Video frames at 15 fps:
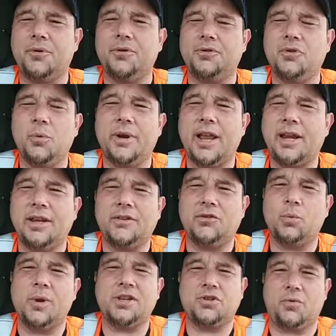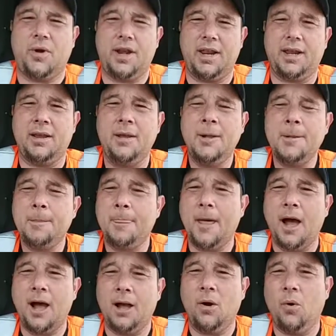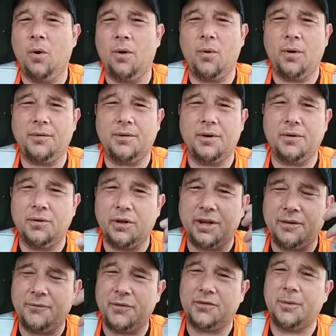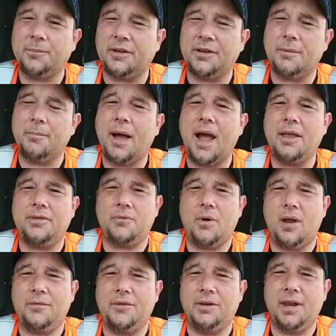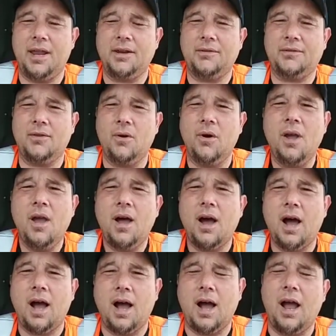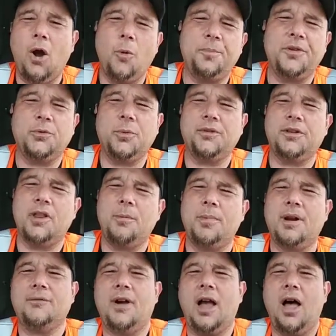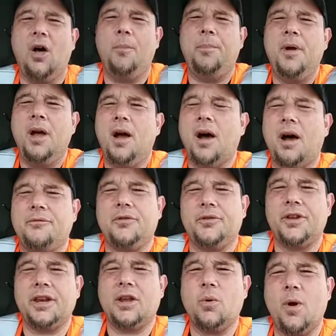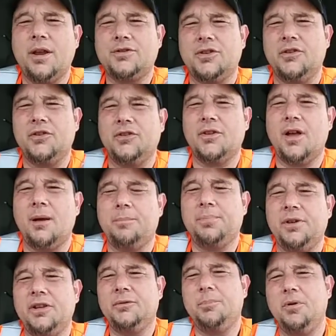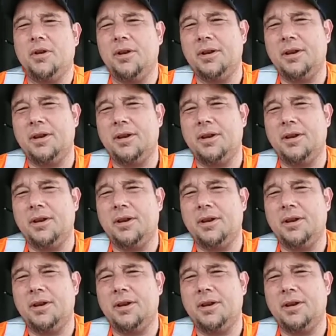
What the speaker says: doing any swing trading or looking for something to buy throughout the day. So I hope this was a little bit of a help. If there's any questions, please put it